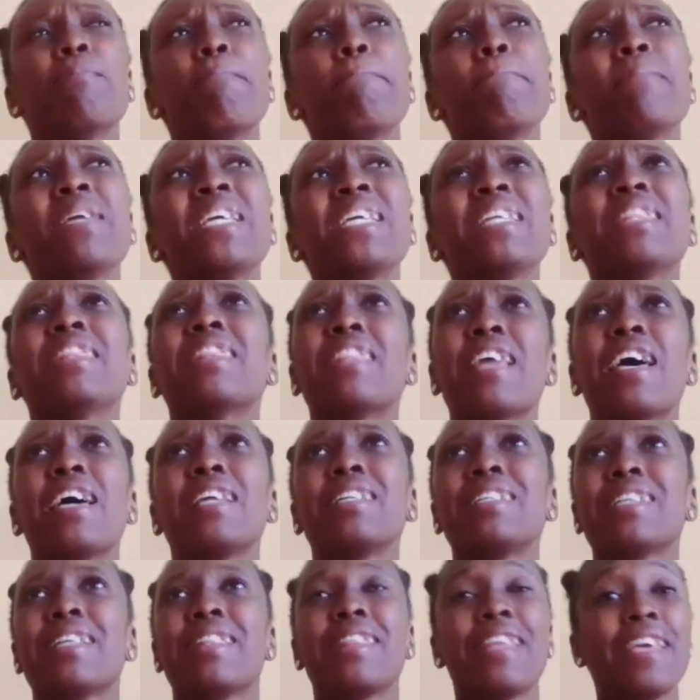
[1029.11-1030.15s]
mean
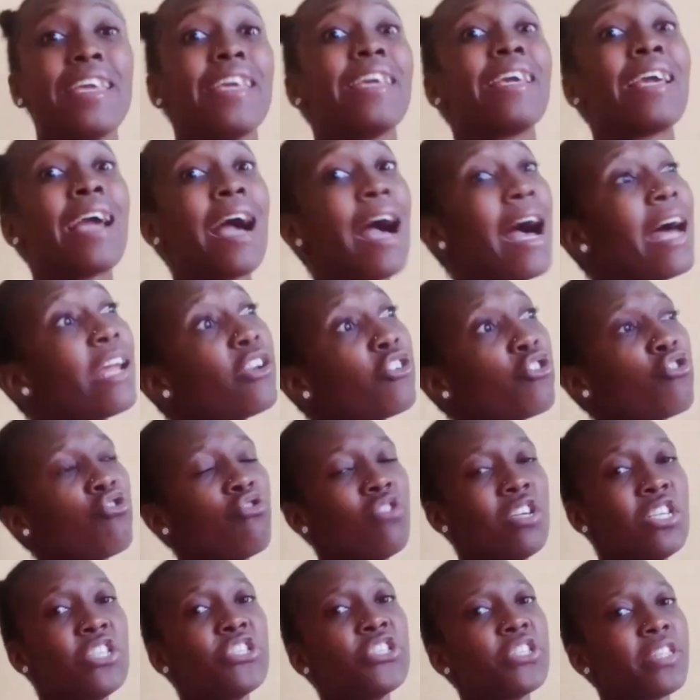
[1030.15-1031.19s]
that they can't
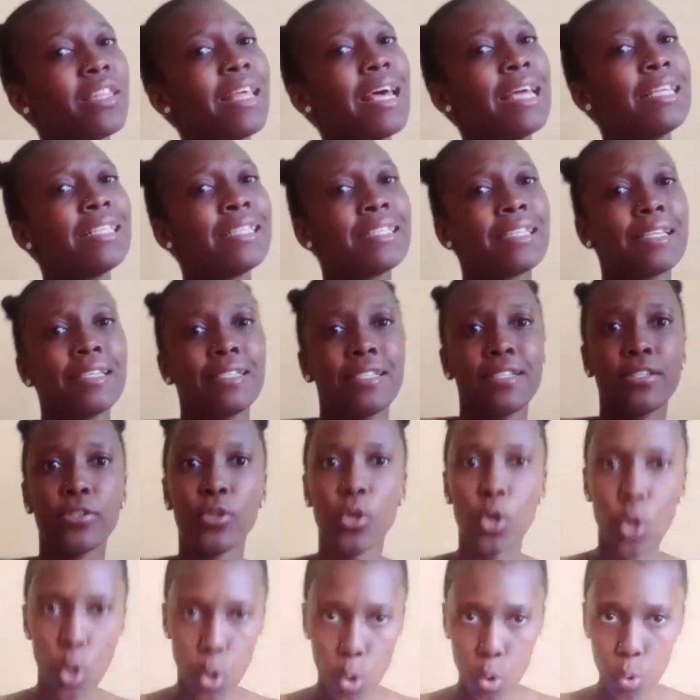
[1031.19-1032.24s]
reach that certain
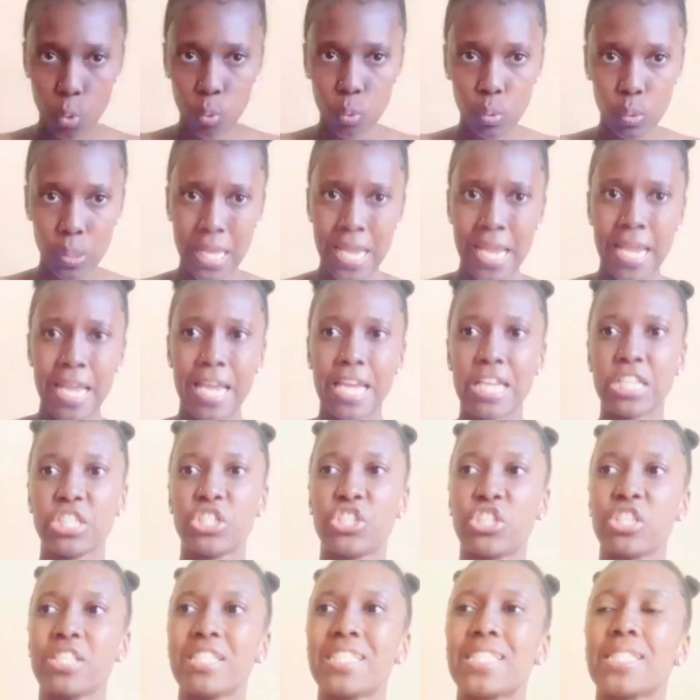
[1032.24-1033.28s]
goal. It
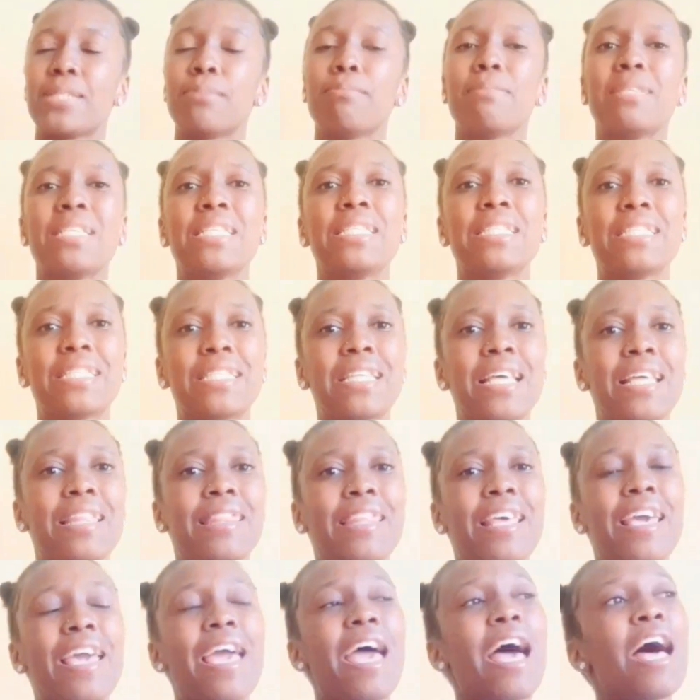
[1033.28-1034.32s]
just means that
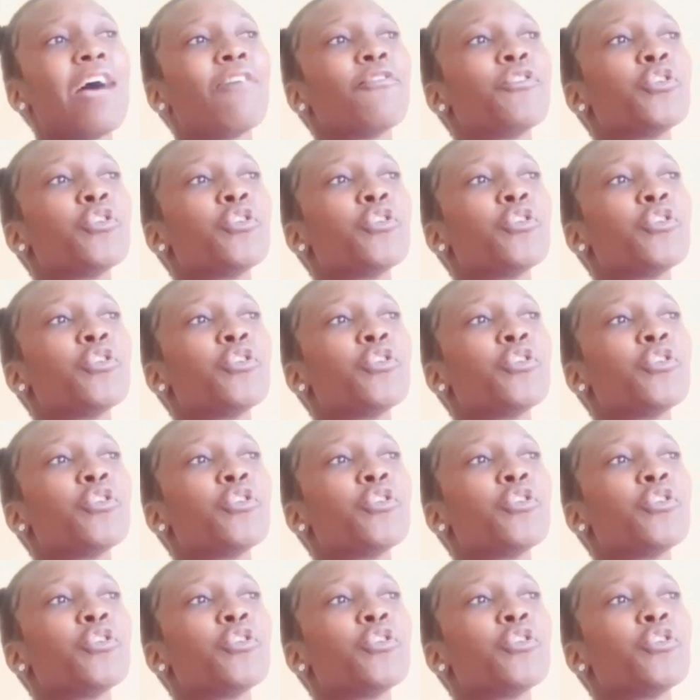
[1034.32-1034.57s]
they have